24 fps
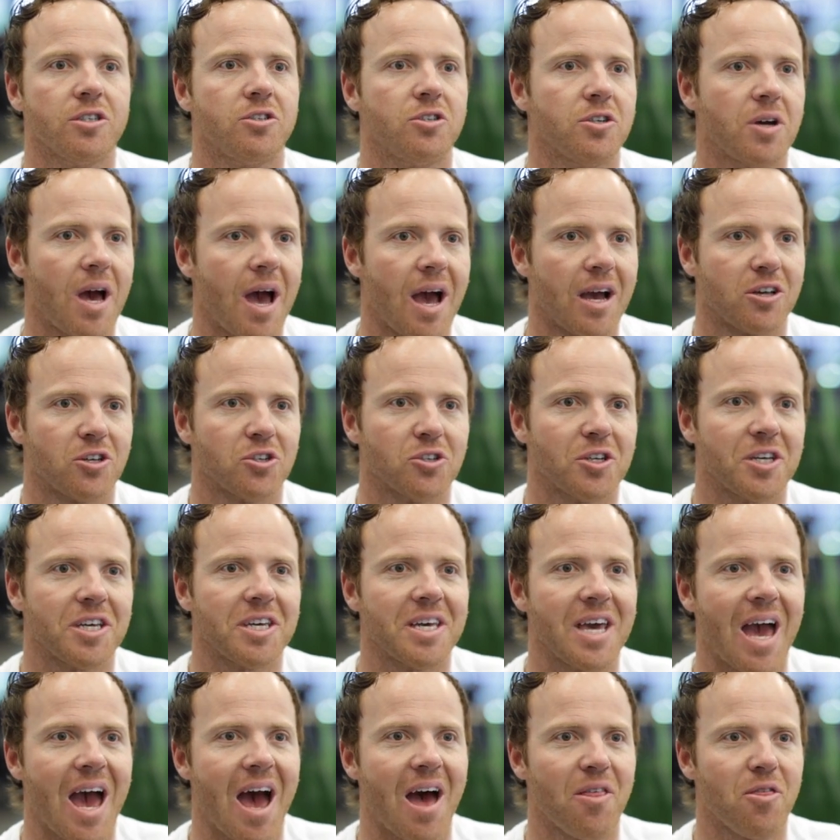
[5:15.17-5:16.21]
to actually
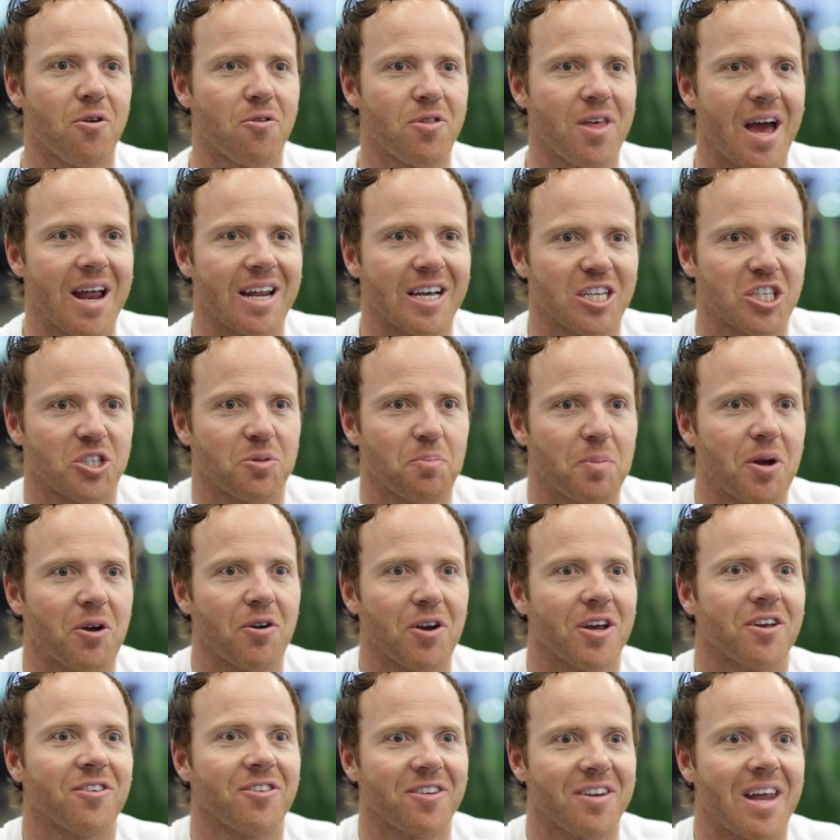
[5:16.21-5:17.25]
gather that
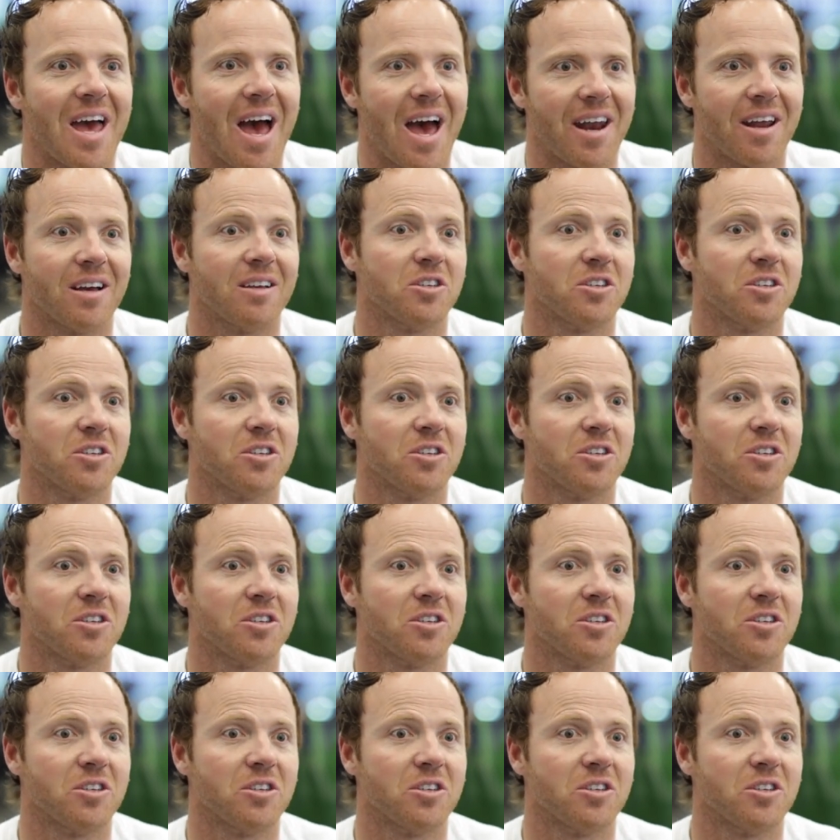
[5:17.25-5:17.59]
experience data.